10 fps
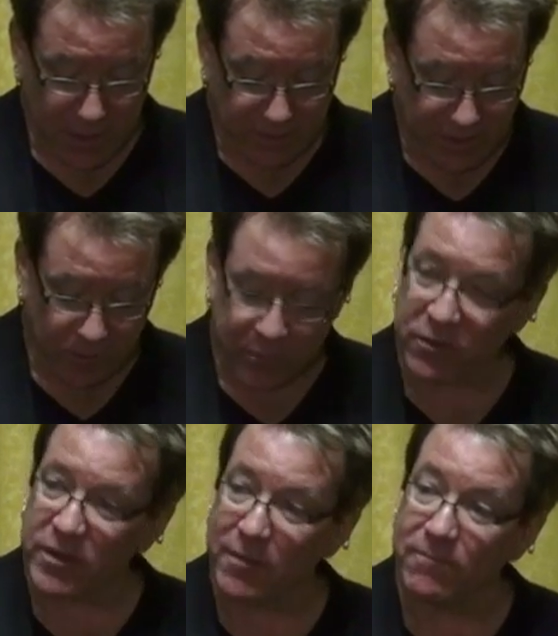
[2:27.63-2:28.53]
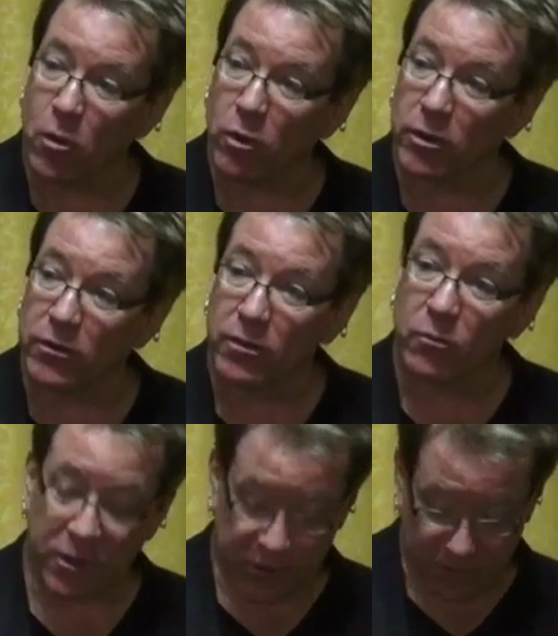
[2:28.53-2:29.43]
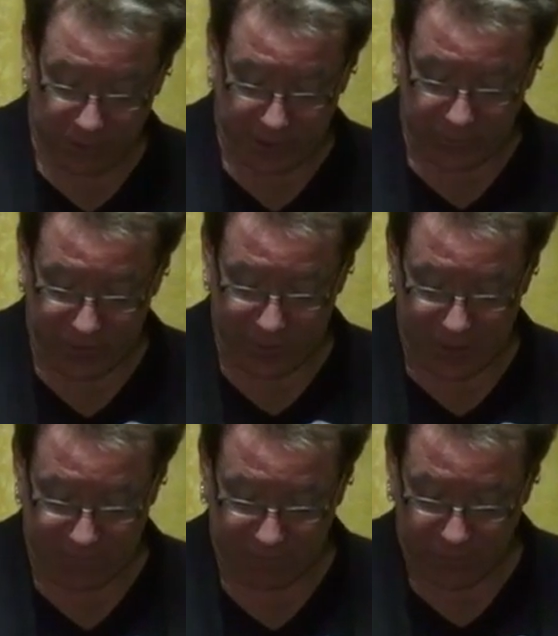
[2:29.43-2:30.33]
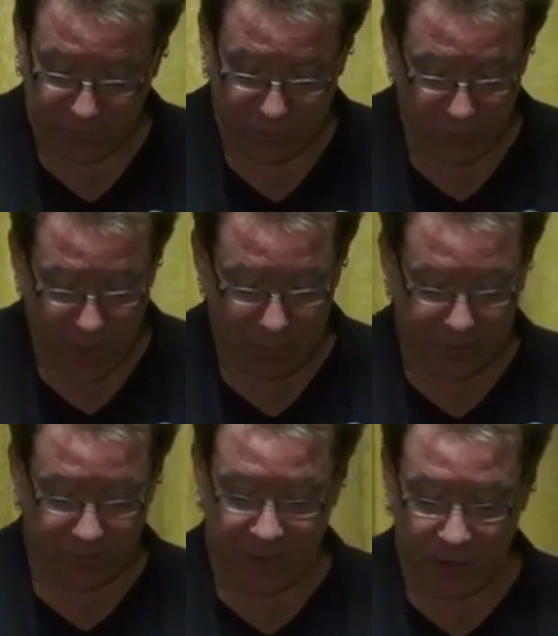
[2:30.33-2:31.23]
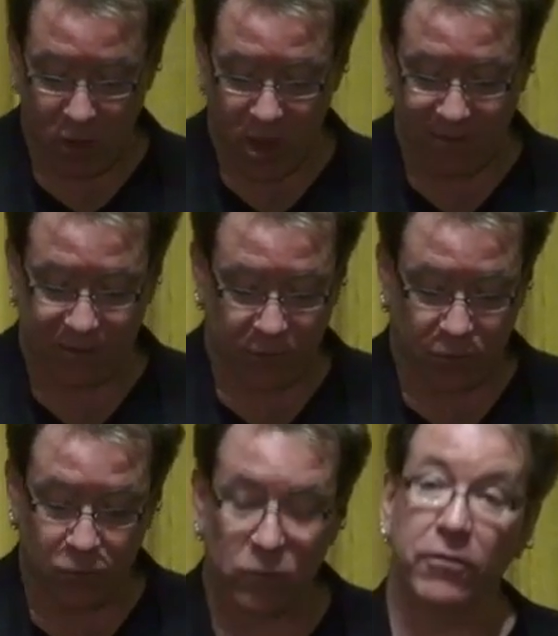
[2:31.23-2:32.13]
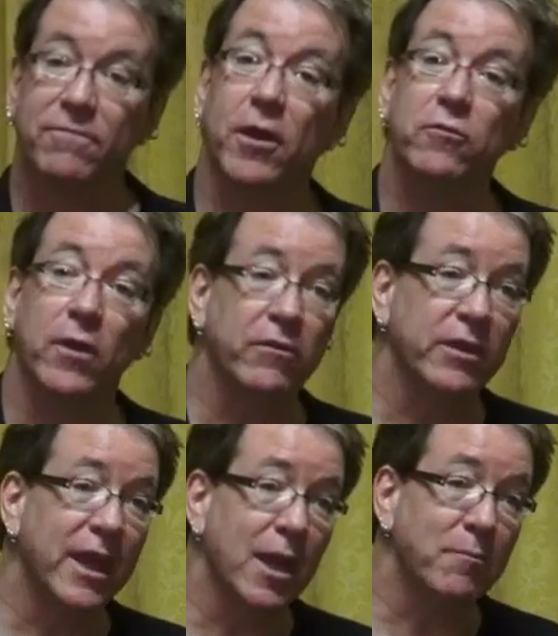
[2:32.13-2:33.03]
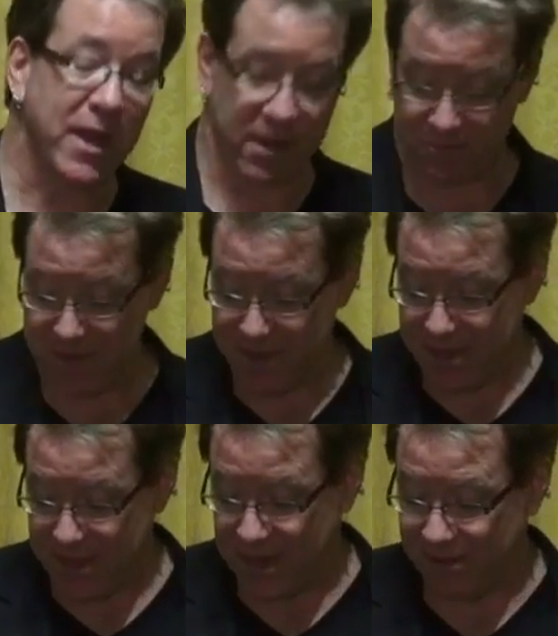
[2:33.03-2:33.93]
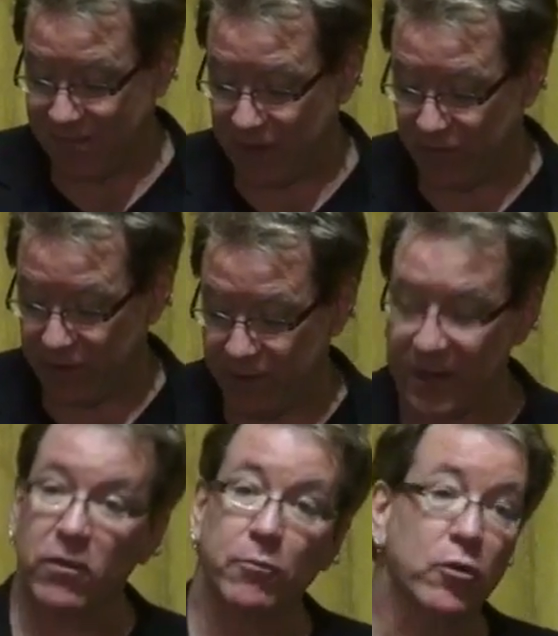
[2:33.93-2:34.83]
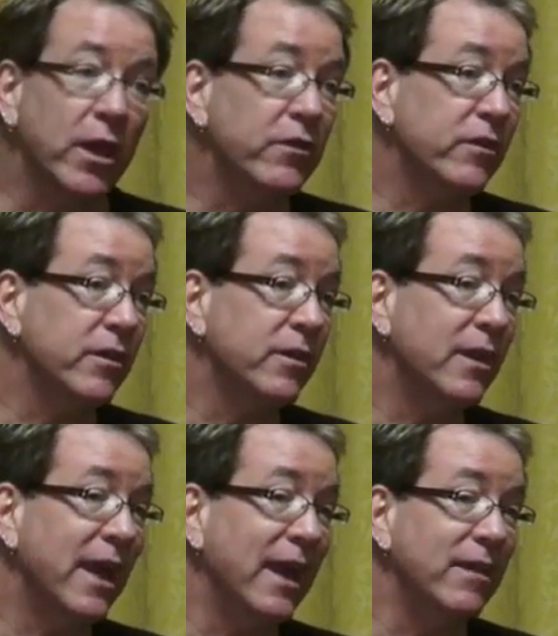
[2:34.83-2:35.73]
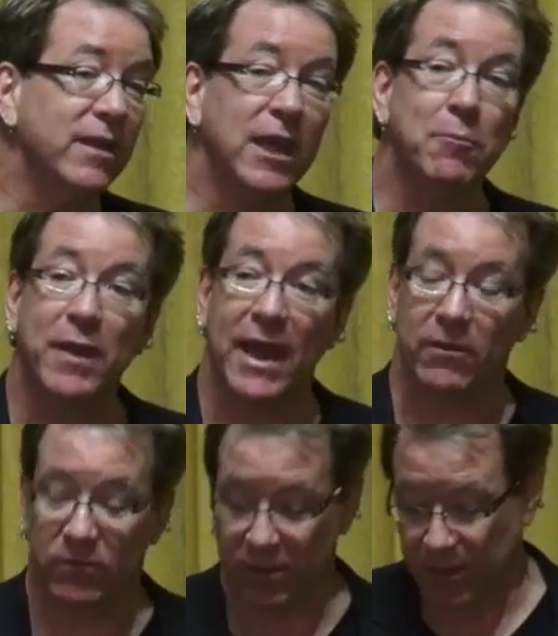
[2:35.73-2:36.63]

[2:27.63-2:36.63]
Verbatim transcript: J S B stepped forward with this leadership gift to help us kick off the school's fundraising campaign, Innovation, Inspiration, and Impact.